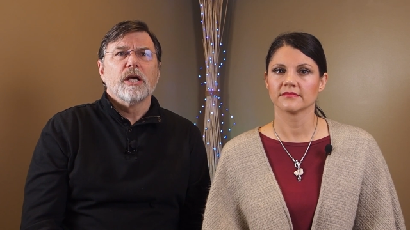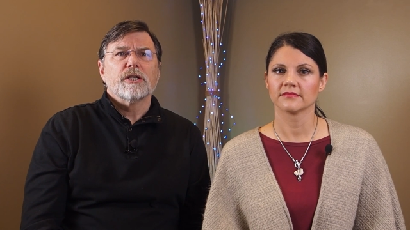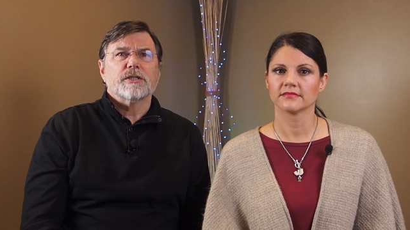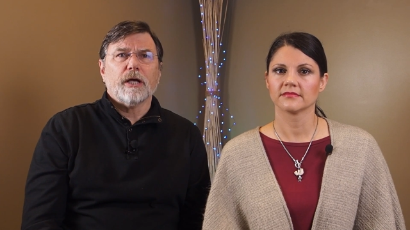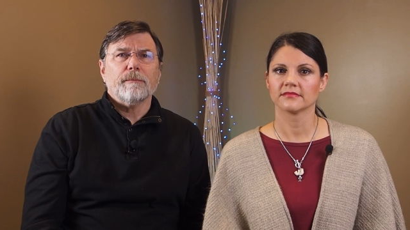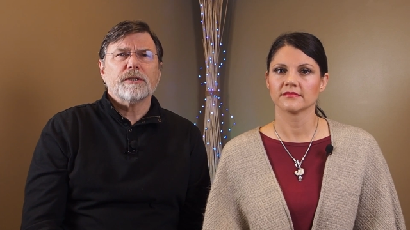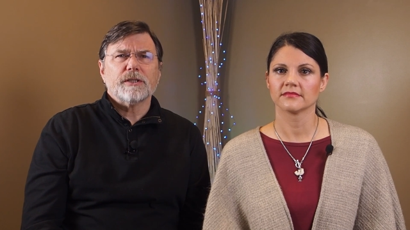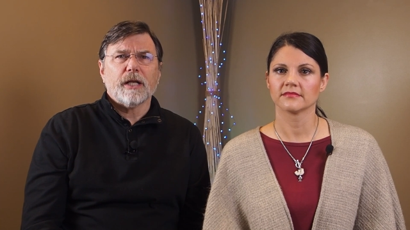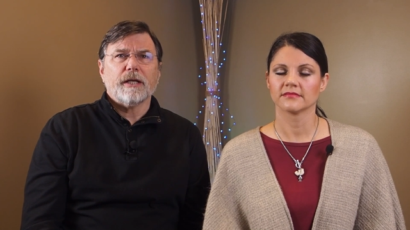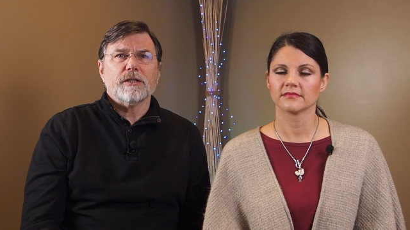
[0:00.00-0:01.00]
Speaker 1: Some
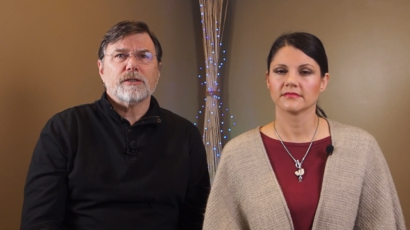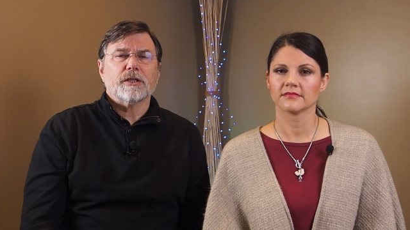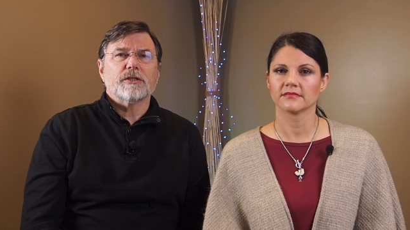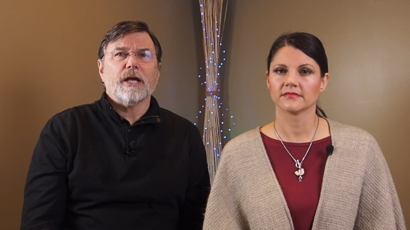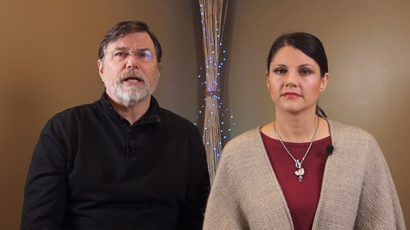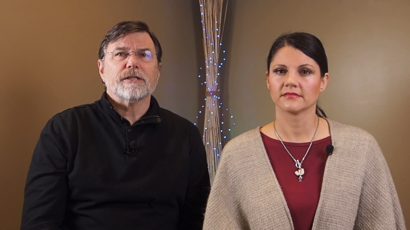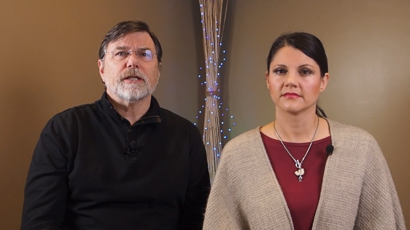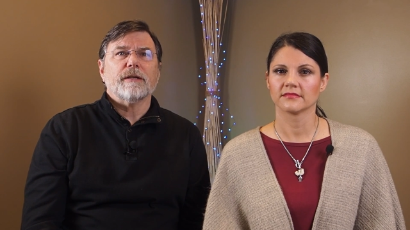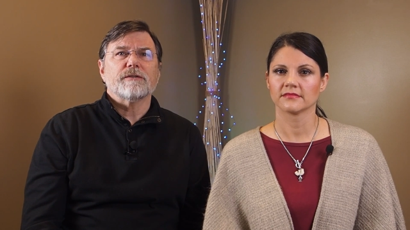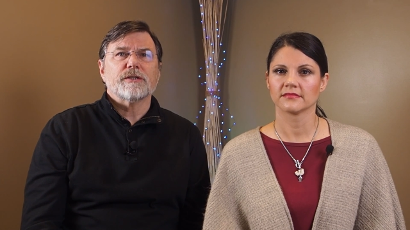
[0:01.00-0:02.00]
studies suggest
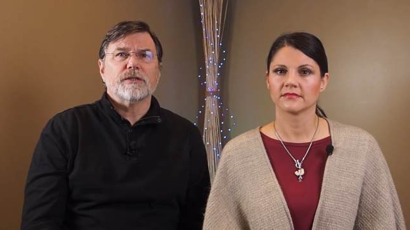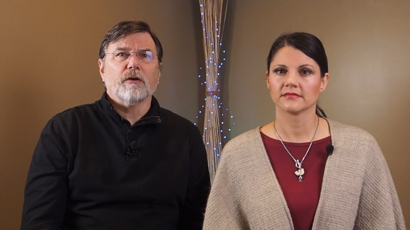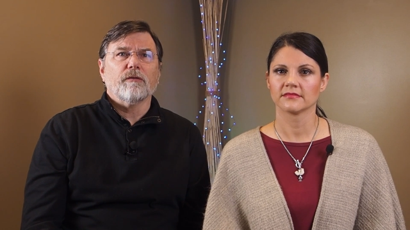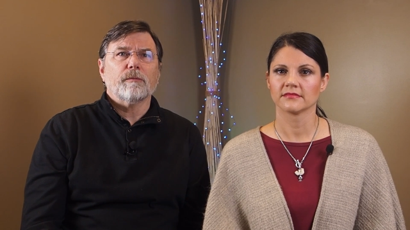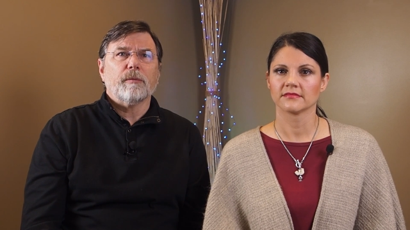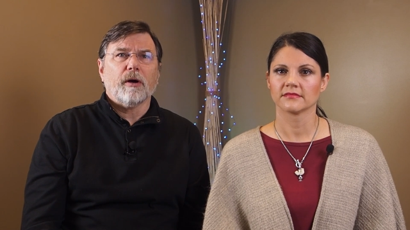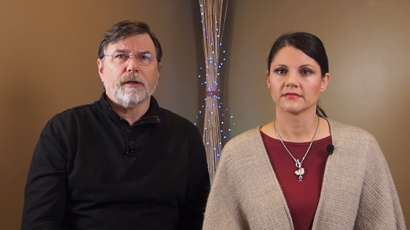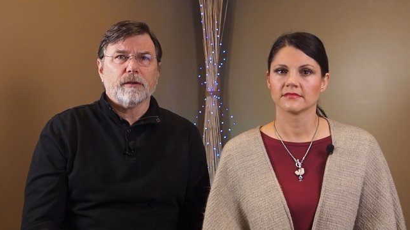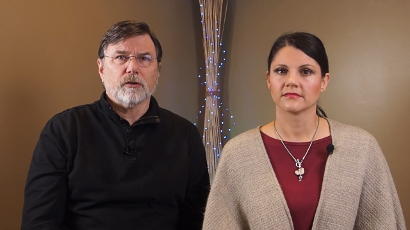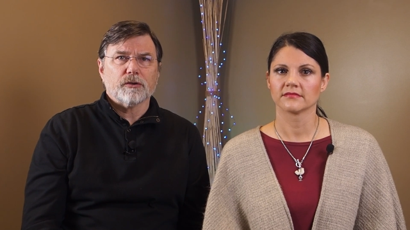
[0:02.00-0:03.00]
that silver
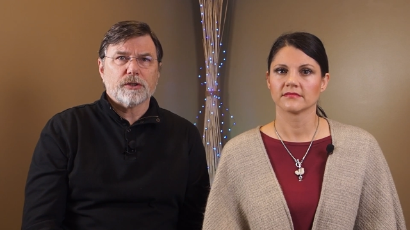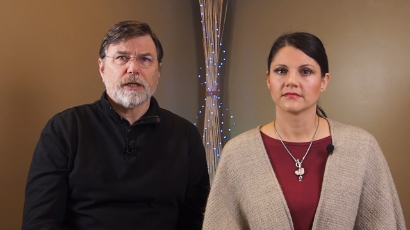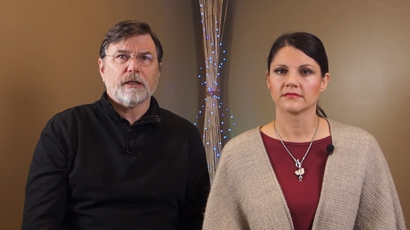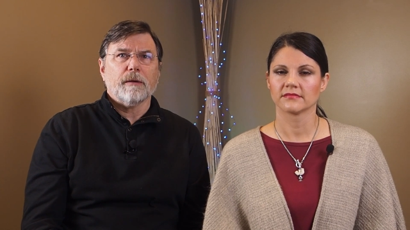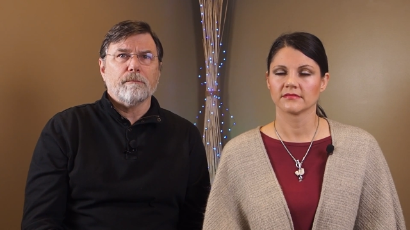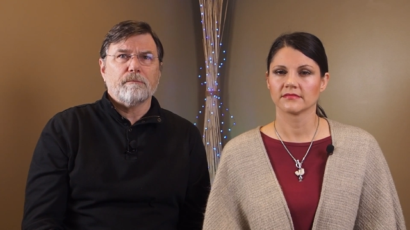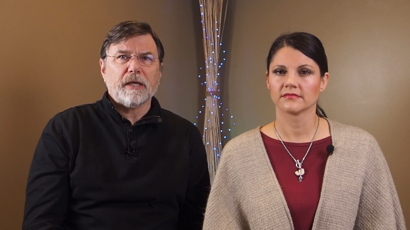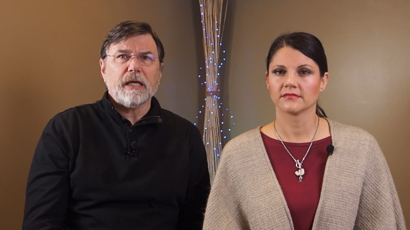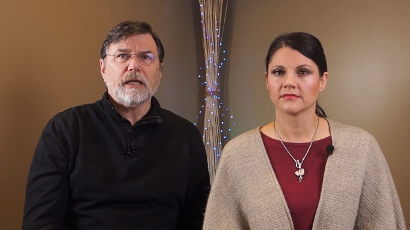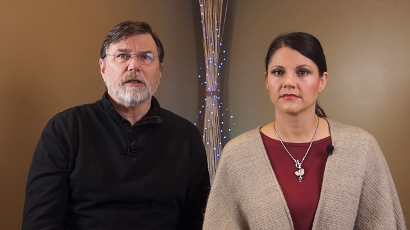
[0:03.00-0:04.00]
particles can
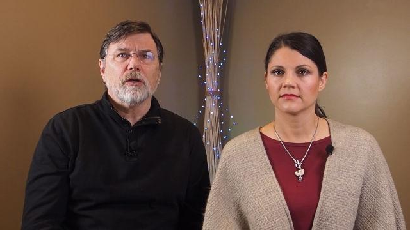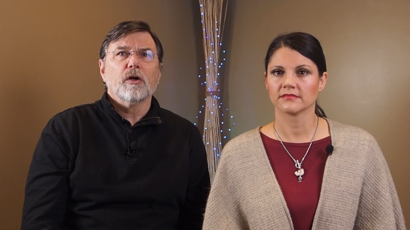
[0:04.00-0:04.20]
compete